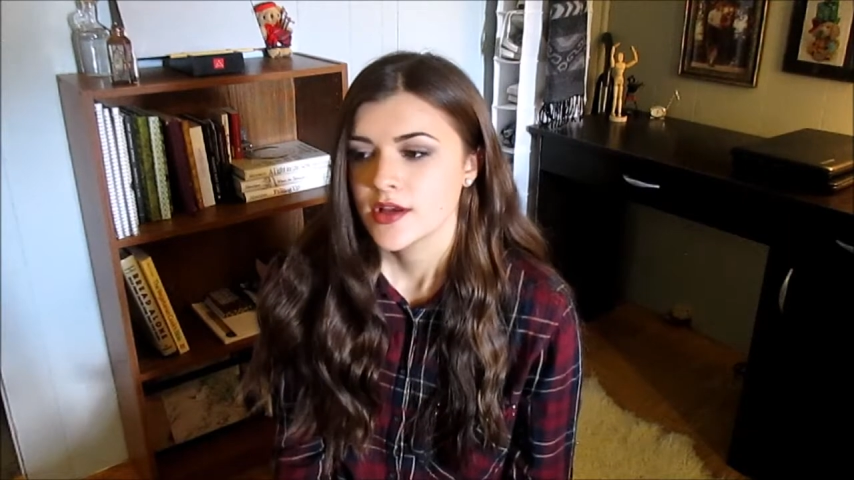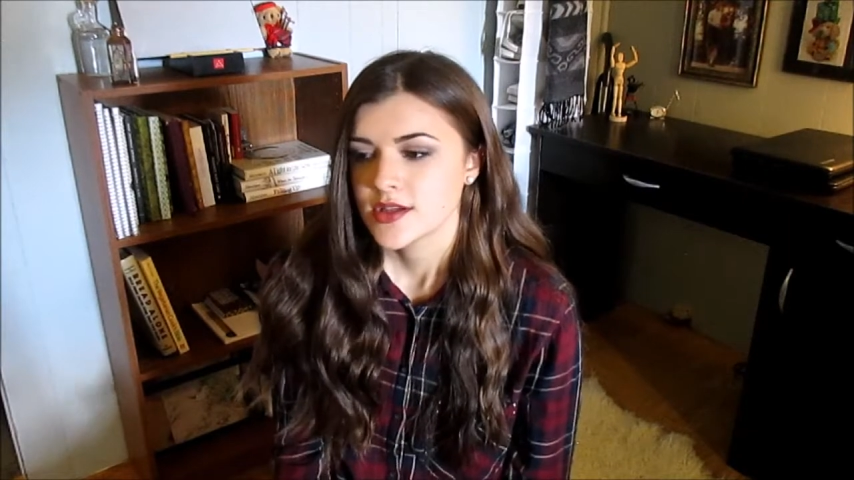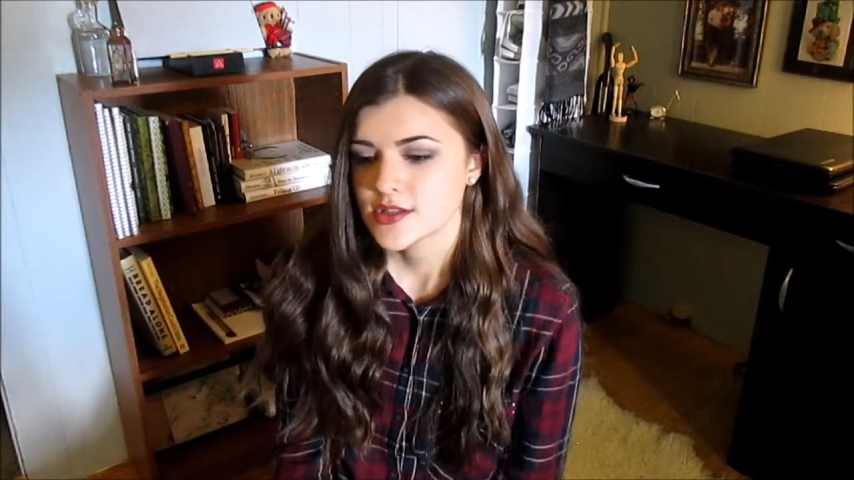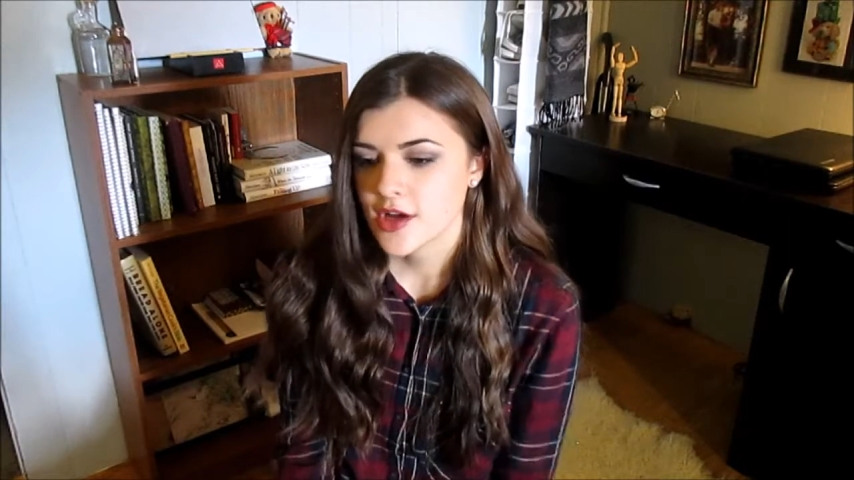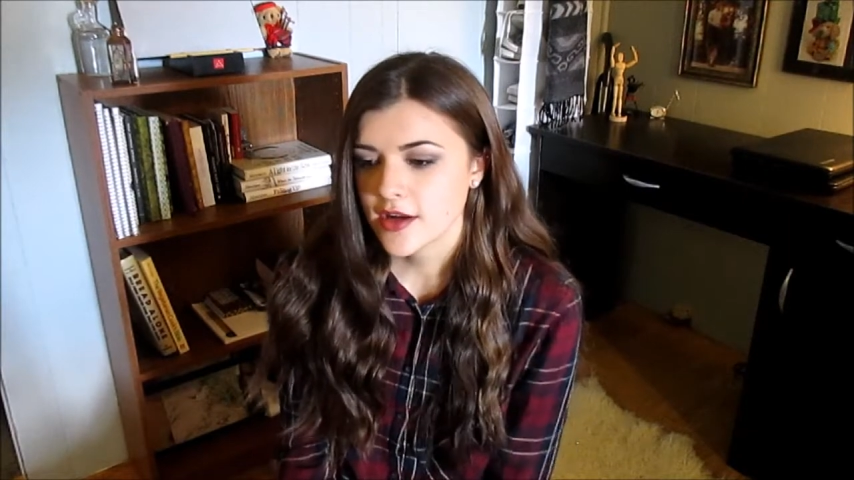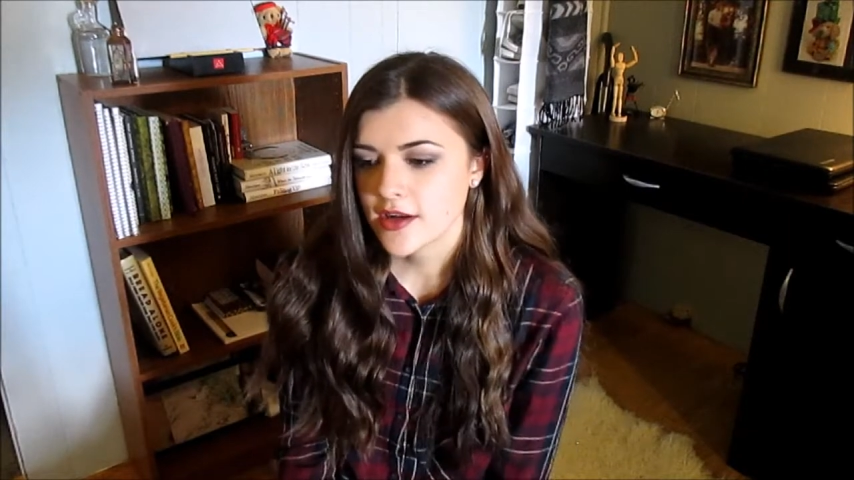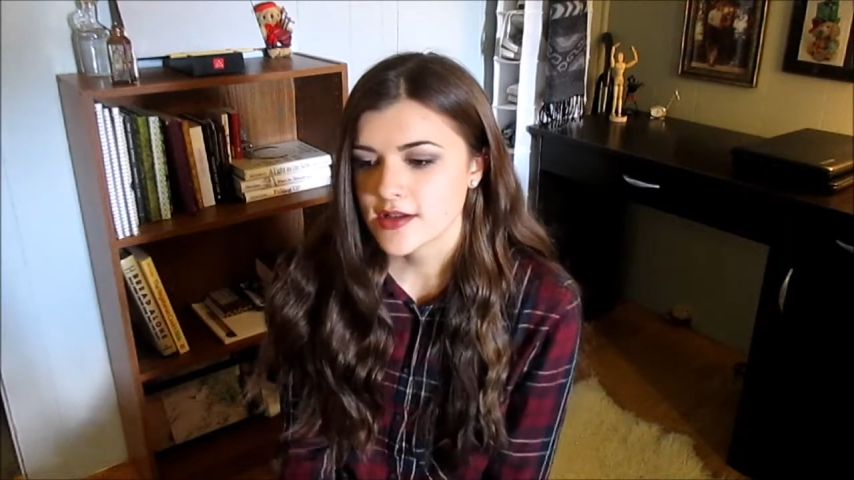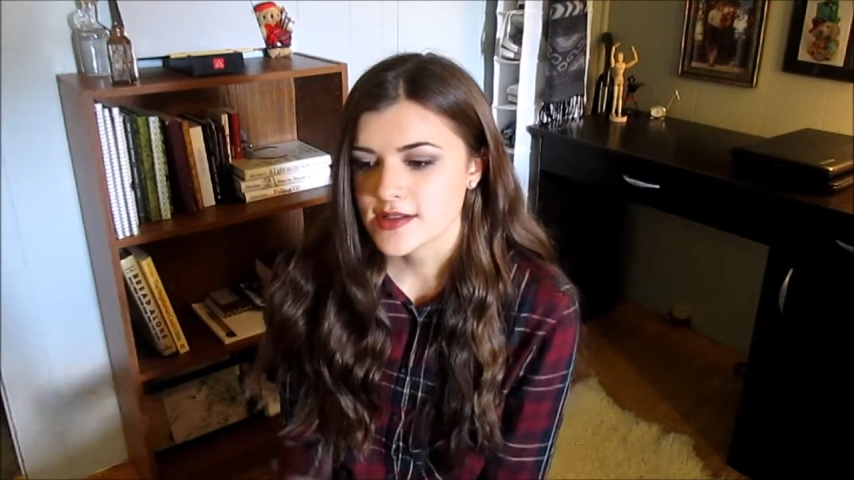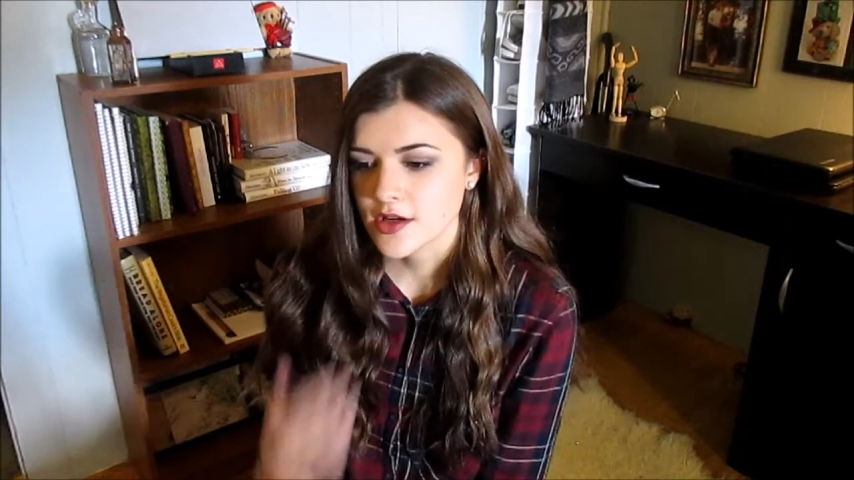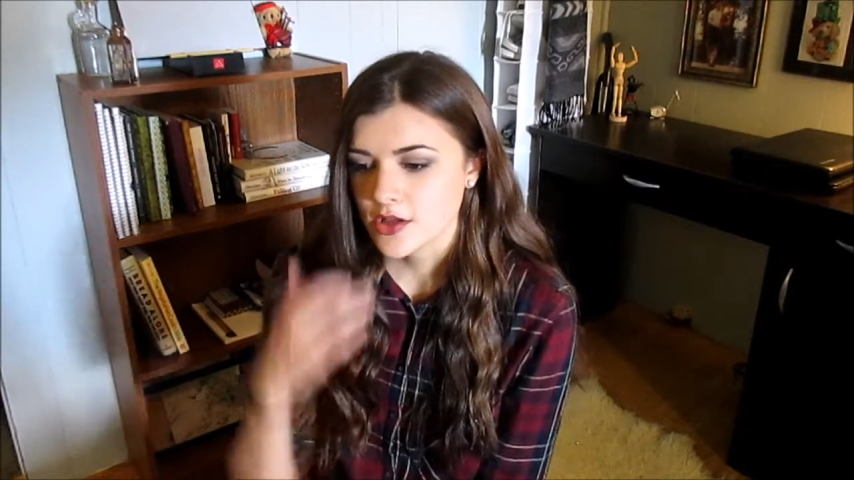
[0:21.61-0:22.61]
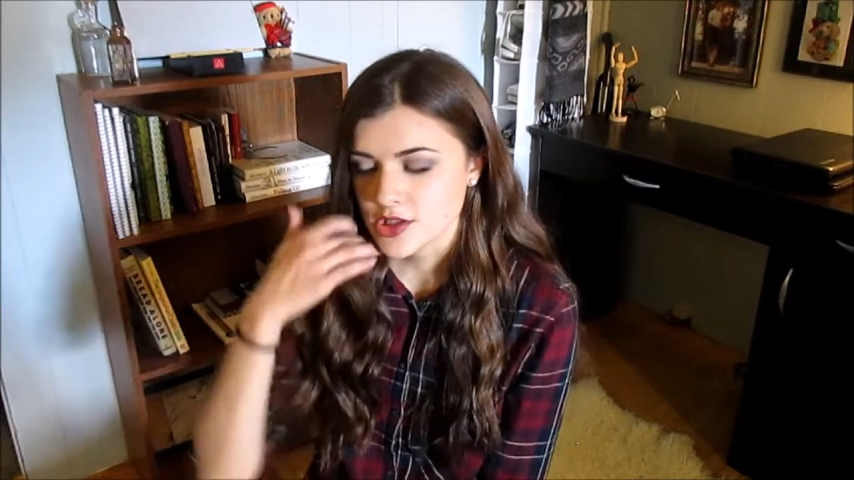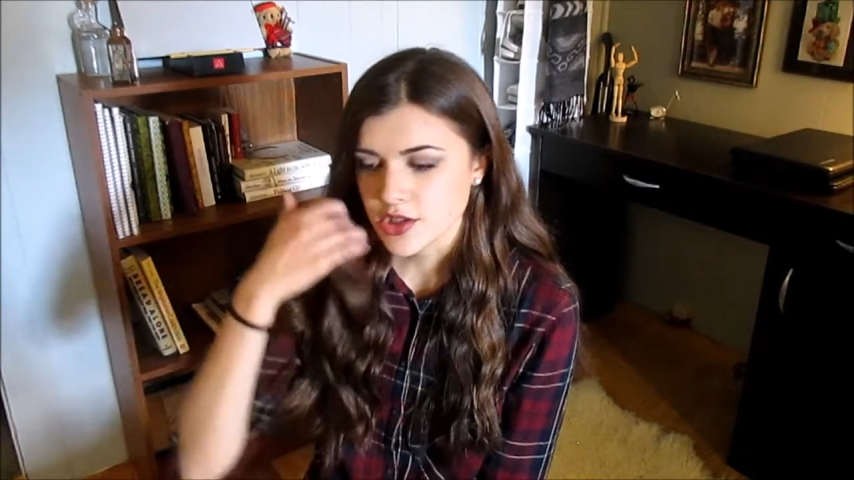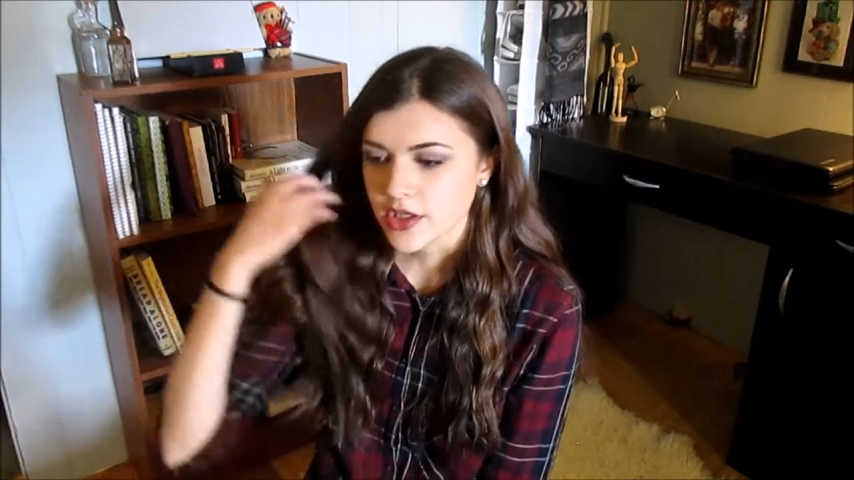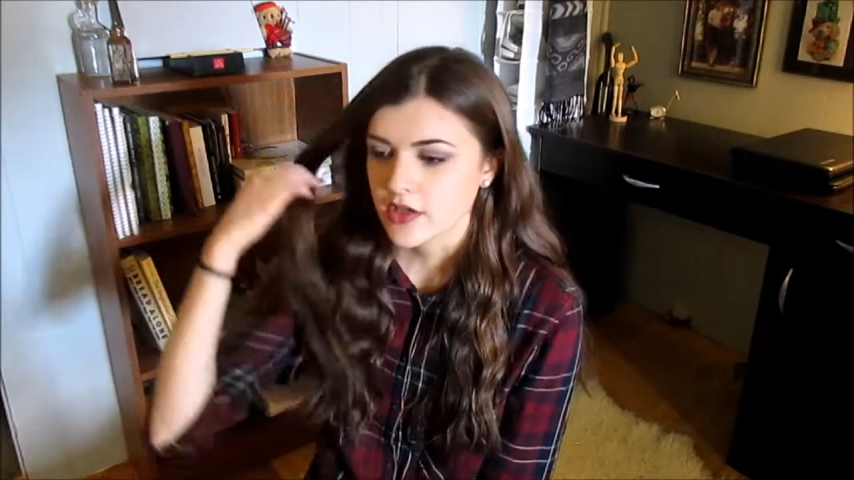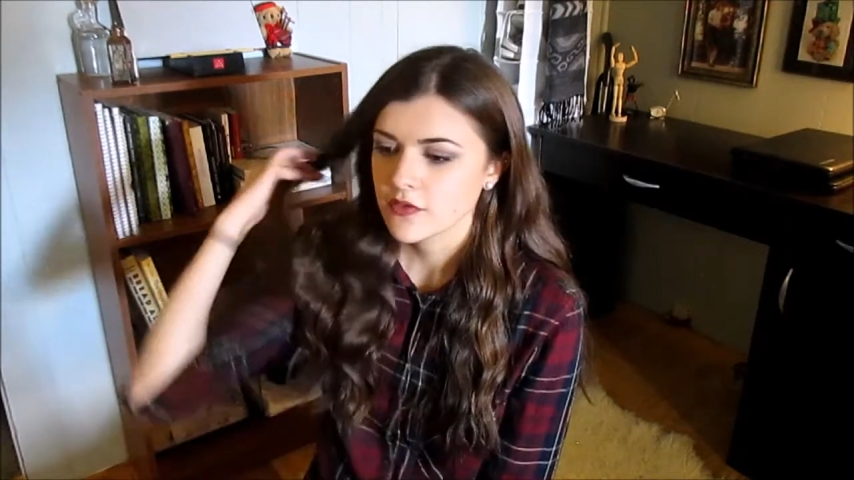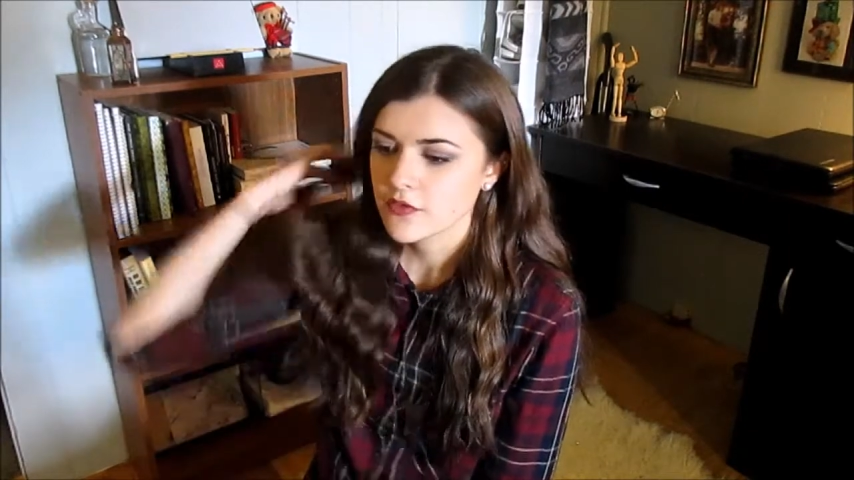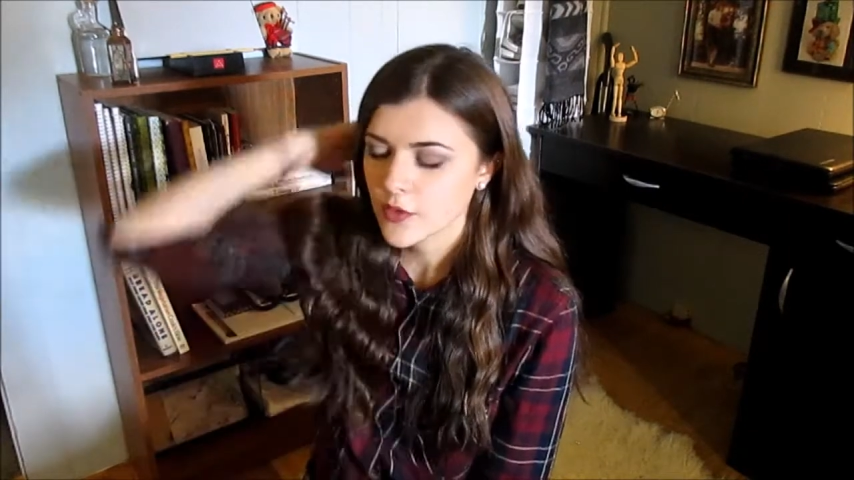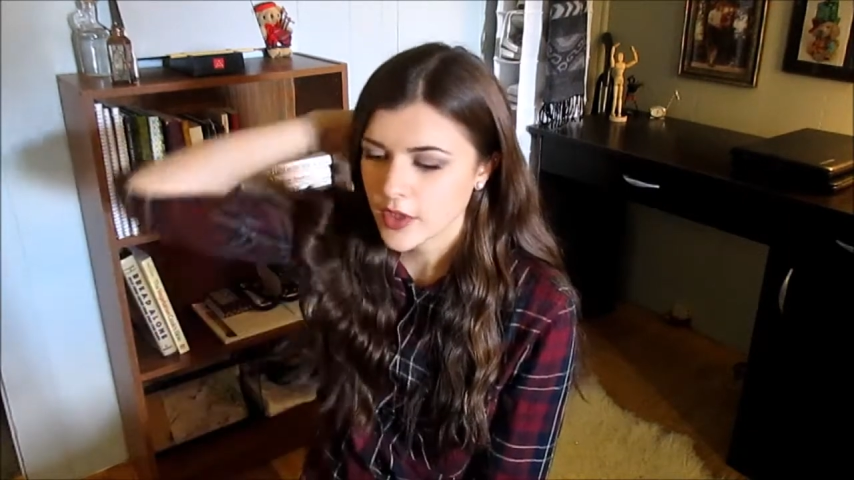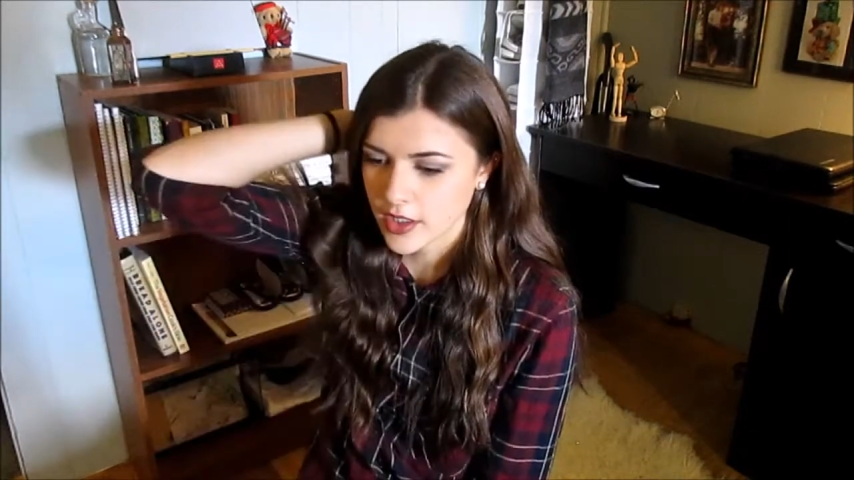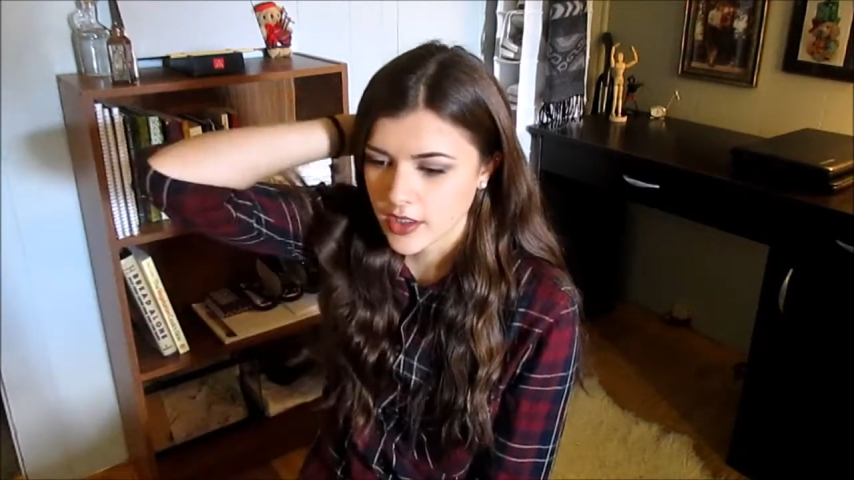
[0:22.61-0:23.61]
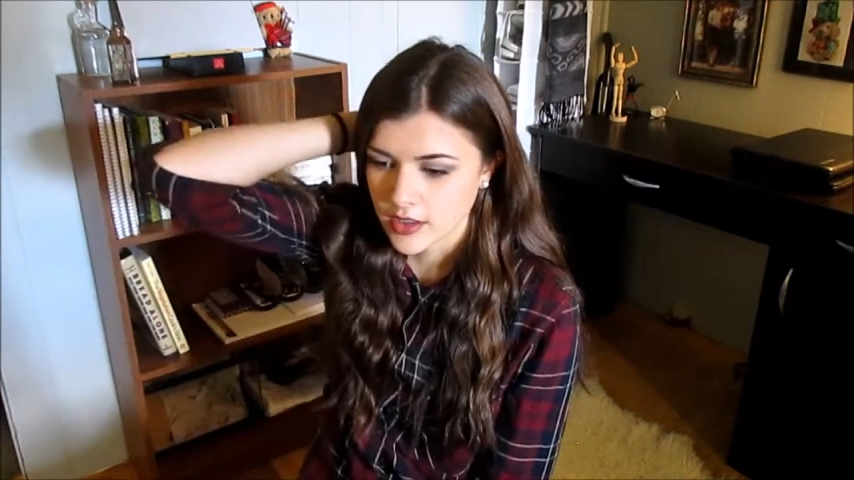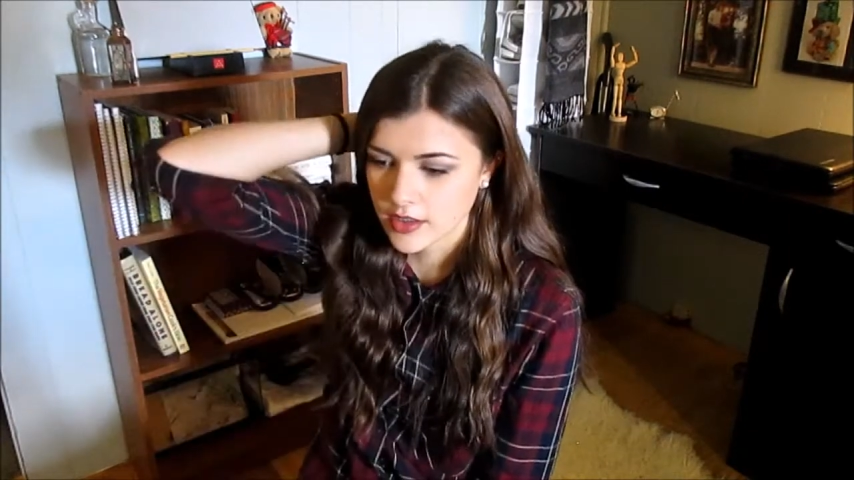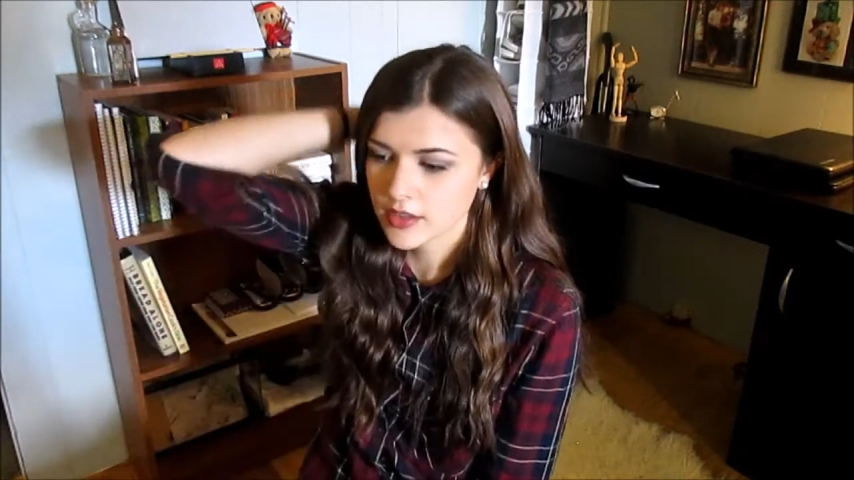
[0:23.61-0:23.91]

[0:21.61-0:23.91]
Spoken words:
started our search looking for